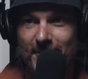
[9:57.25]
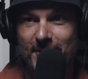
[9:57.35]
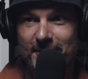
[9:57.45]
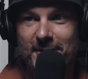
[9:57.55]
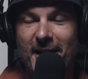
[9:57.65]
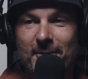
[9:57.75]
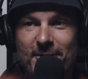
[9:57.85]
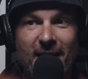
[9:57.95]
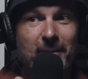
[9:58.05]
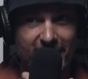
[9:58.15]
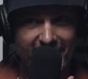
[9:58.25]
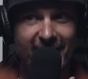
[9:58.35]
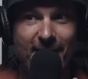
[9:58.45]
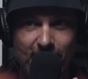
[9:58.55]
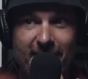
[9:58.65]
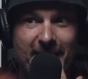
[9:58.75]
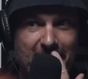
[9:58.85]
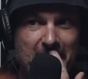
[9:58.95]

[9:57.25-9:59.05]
We'll double check, but I think he won.